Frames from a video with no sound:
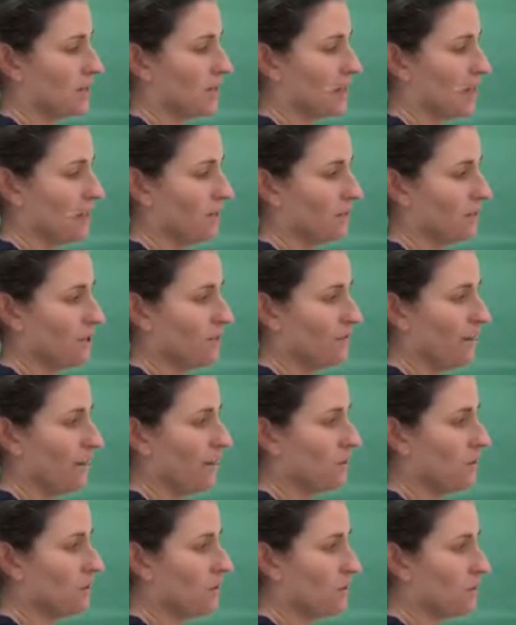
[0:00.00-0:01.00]
I don't know if I
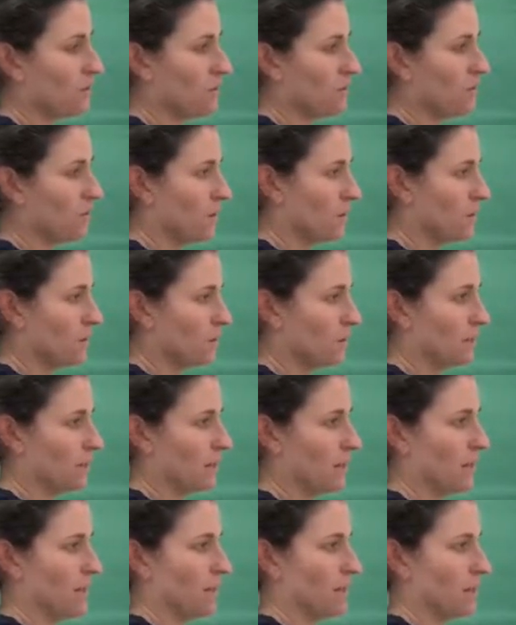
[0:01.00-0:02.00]
heard orange from
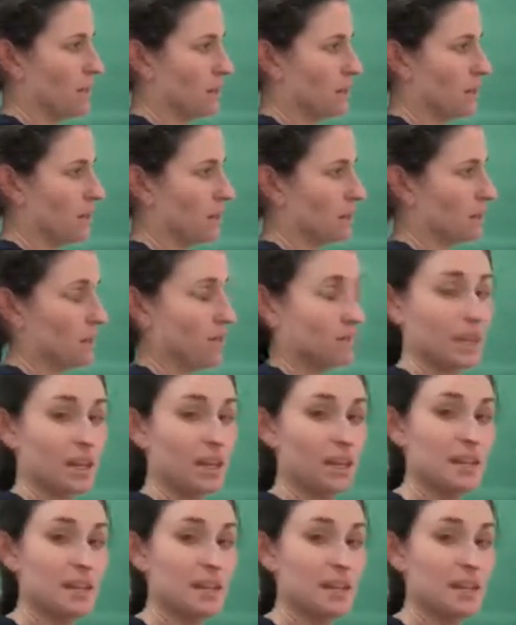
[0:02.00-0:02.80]
anyone though.